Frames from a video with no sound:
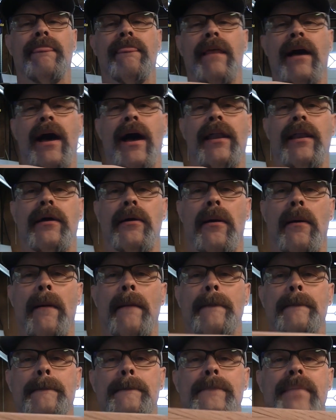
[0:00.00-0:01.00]
Not
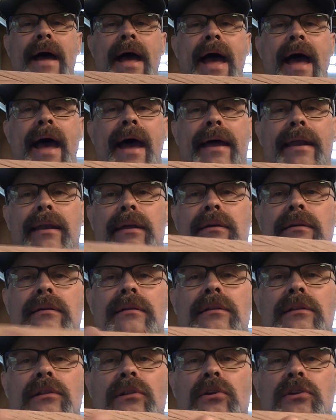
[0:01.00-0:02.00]
bad.
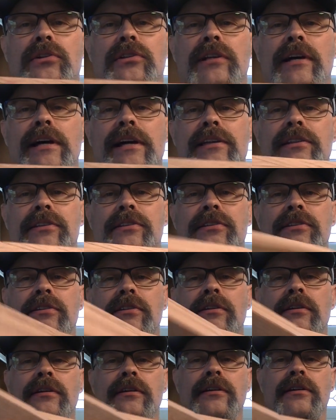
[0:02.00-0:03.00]
Looks
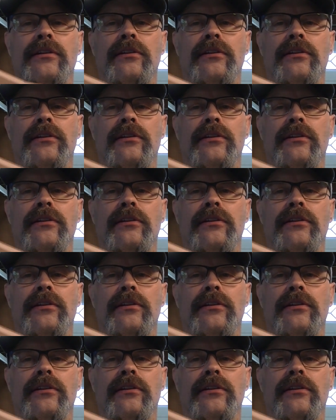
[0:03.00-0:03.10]
nice,